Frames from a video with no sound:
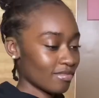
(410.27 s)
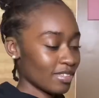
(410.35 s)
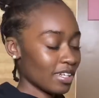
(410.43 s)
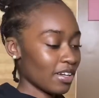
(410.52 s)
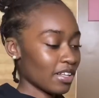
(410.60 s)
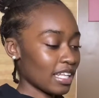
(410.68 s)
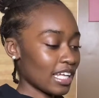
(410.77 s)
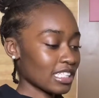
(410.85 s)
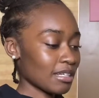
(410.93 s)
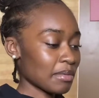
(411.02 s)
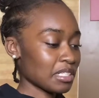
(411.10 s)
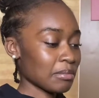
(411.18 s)
You know, last
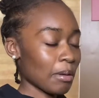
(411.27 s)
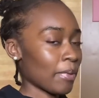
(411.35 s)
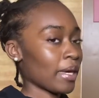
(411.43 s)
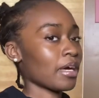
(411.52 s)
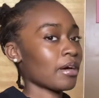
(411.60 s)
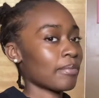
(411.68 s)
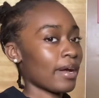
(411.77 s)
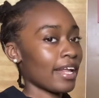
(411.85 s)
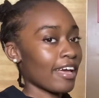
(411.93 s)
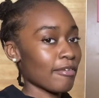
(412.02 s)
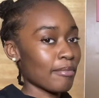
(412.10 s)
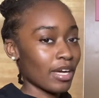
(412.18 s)
time I did my makeup, I didn't
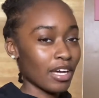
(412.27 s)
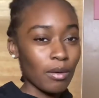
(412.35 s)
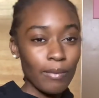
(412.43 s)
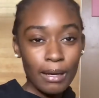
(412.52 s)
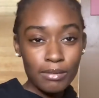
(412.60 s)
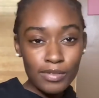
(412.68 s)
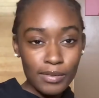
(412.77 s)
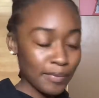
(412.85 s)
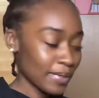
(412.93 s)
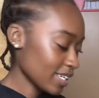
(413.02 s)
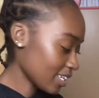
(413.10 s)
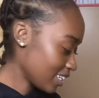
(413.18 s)
have makeup wipes with
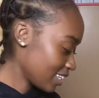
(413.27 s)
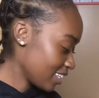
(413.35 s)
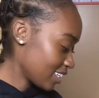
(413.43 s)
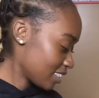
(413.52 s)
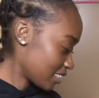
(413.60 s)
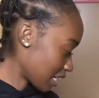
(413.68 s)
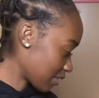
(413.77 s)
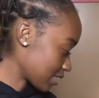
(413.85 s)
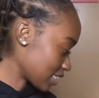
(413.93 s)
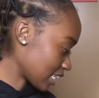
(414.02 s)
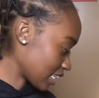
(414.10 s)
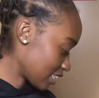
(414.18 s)
me. So I was
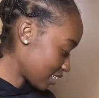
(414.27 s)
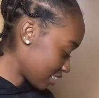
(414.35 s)
like,